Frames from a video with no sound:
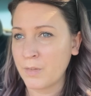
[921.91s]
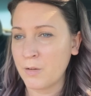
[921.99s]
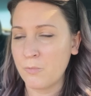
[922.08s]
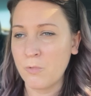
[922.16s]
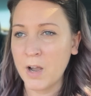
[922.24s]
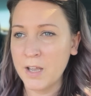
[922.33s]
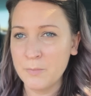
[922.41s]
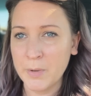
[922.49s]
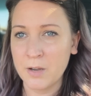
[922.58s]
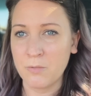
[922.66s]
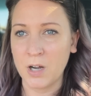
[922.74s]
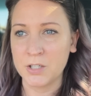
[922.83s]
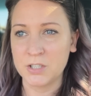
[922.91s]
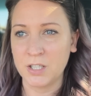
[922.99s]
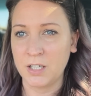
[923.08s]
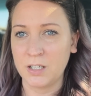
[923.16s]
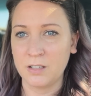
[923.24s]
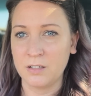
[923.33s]
Why am I
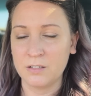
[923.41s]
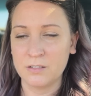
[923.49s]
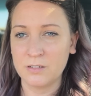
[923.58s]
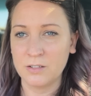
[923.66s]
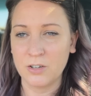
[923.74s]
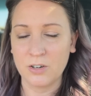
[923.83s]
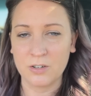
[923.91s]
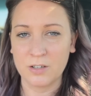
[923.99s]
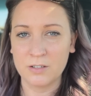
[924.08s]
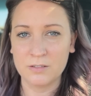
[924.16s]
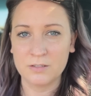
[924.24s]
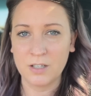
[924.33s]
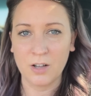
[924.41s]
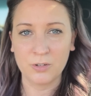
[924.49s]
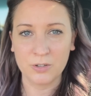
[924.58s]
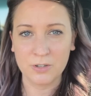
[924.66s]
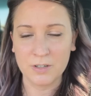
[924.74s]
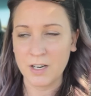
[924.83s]
watching her
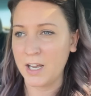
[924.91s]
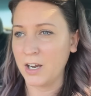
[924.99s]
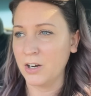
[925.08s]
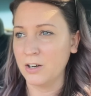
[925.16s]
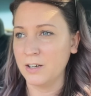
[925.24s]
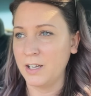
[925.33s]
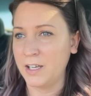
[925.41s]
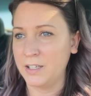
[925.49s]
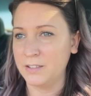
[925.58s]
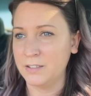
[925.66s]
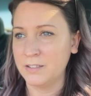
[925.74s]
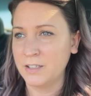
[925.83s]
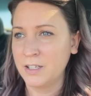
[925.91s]
color her hair, and